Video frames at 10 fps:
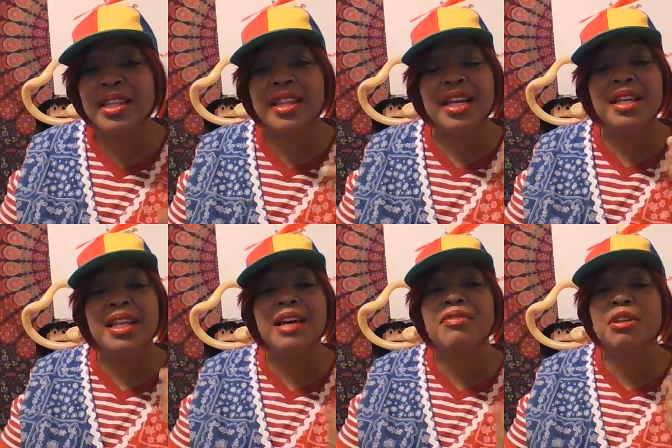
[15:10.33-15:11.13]
They
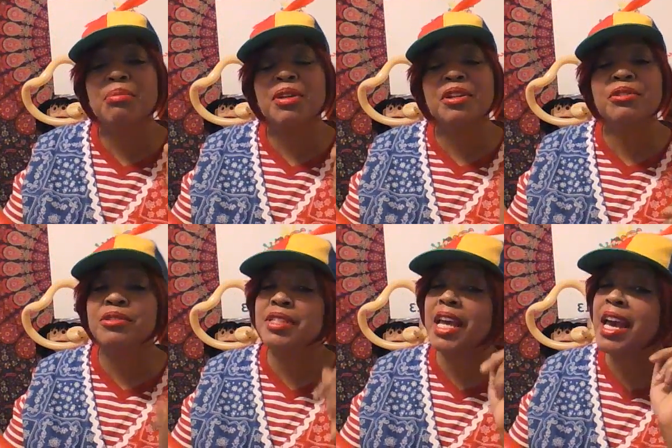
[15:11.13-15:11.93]
love the
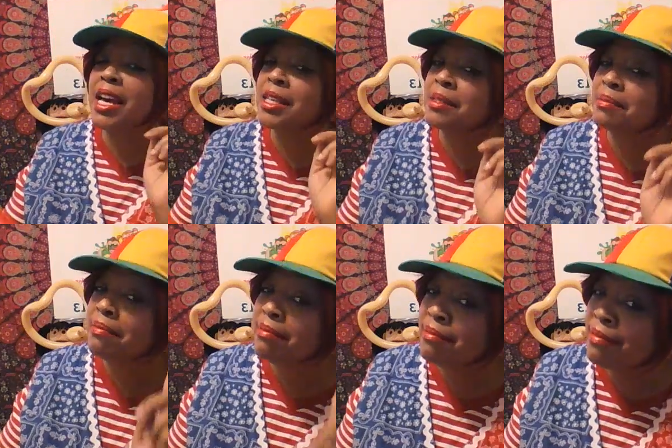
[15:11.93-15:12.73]
balloons as
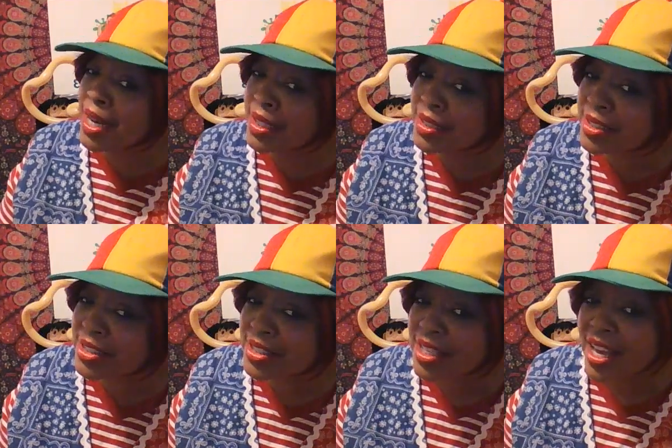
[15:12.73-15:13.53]
much